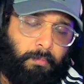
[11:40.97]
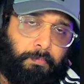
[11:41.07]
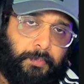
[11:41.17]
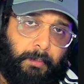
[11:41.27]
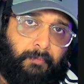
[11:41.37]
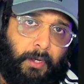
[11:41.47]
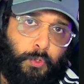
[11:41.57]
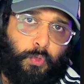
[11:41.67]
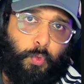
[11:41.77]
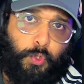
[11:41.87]
Somerville,
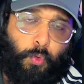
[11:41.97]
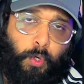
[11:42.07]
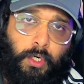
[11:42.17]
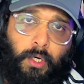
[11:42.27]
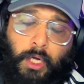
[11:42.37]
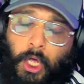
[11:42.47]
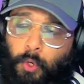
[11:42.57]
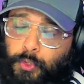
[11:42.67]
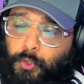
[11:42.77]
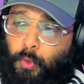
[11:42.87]
who scored the
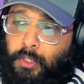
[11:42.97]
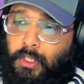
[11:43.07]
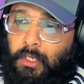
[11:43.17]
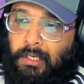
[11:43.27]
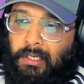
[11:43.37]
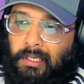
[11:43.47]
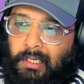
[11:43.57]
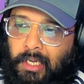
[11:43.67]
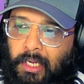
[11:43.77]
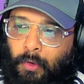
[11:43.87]

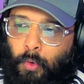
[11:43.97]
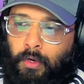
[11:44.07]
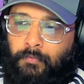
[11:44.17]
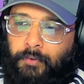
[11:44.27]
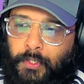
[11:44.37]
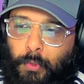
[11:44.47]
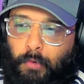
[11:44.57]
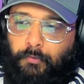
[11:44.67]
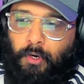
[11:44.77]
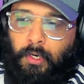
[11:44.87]
first goal
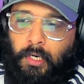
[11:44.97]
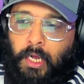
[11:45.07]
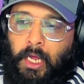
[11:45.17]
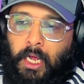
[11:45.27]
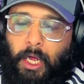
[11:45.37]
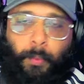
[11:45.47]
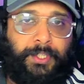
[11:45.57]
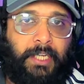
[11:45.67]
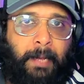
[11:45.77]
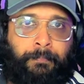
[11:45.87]
for West
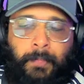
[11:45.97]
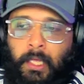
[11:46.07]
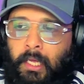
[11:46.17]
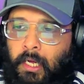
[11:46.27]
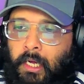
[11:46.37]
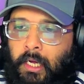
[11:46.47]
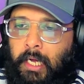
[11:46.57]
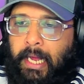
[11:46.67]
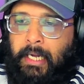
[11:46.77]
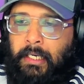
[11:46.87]
Ham,
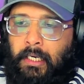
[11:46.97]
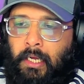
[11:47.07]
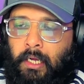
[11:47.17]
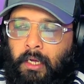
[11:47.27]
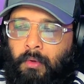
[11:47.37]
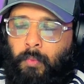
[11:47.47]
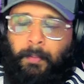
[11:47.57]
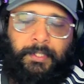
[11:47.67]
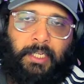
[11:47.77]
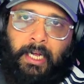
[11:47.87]
and
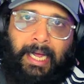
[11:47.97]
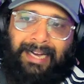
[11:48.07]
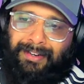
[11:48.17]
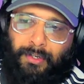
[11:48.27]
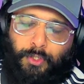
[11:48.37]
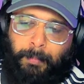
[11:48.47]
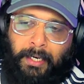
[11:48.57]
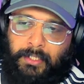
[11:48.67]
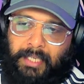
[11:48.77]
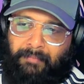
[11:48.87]
Wan-Bissaka had a
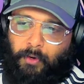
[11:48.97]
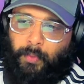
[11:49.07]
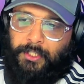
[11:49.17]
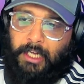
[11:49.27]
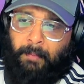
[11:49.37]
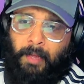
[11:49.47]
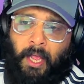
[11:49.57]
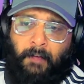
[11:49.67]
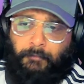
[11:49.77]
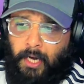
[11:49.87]
tremendous game for West Ham.
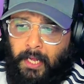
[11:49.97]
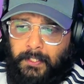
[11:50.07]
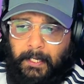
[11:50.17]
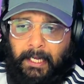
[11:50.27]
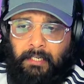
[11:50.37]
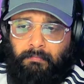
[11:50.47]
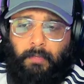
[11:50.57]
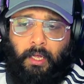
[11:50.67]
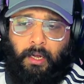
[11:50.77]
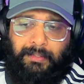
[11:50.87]
For us, again,
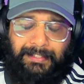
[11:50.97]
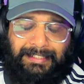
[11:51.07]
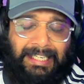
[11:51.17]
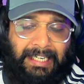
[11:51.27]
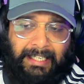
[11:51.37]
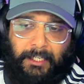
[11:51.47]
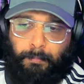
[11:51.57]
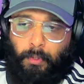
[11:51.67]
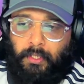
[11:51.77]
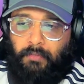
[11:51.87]
Telet gets
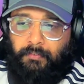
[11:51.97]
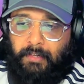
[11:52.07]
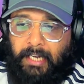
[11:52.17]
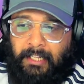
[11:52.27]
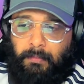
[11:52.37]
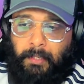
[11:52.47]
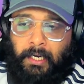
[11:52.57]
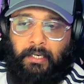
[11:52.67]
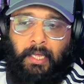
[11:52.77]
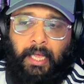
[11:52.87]
booked in the 59th
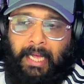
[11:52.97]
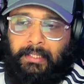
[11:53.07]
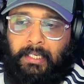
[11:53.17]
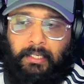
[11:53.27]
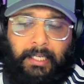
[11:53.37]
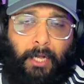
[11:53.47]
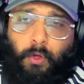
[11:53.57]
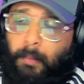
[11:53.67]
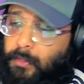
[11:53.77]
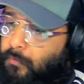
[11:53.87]
minute, and then Diallo
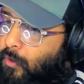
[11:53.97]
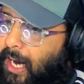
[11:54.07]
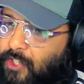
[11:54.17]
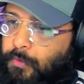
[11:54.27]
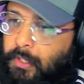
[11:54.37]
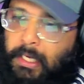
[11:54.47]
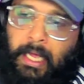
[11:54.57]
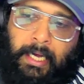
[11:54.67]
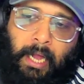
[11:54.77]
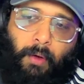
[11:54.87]
comes on for Rashford.
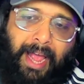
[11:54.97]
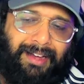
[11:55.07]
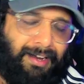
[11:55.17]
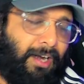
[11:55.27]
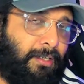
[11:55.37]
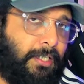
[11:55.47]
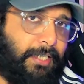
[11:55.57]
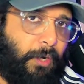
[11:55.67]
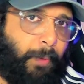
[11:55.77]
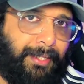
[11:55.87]
Now, I
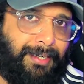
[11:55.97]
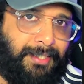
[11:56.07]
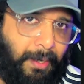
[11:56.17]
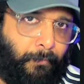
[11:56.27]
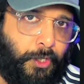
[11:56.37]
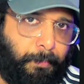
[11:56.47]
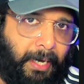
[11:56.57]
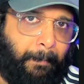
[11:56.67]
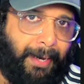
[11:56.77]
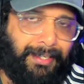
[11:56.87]
understand why that sub was
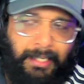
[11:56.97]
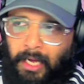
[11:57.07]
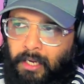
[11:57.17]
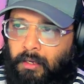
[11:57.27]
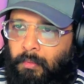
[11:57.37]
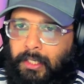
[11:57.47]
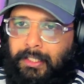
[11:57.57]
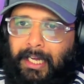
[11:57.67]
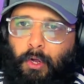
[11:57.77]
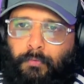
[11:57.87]
made by Ten Hag, where
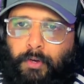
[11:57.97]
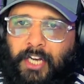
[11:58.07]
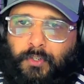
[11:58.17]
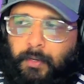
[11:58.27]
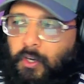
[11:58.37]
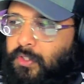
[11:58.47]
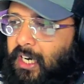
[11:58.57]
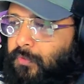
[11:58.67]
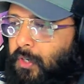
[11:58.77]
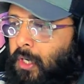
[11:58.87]
Diallo on for Rashford, because
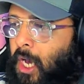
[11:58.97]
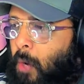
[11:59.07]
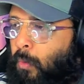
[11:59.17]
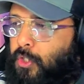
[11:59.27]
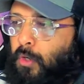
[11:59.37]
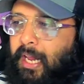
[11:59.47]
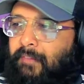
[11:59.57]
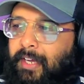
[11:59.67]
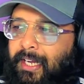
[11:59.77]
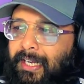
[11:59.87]
Rashford was not
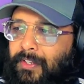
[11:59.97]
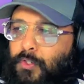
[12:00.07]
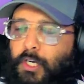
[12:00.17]
having an instant